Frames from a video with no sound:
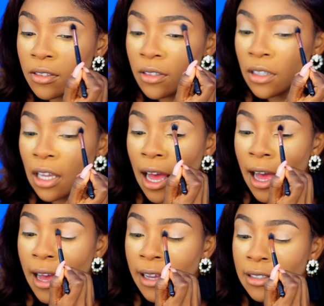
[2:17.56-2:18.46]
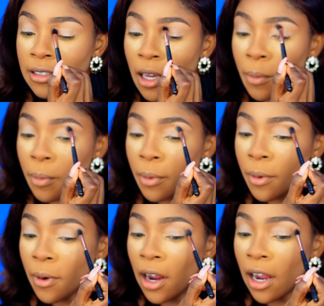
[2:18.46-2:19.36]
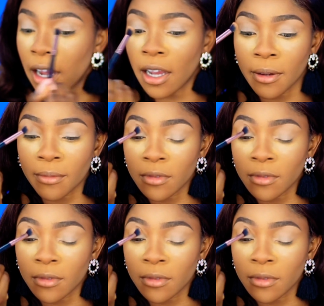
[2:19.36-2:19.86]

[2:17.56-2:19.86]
so the eyes are primed.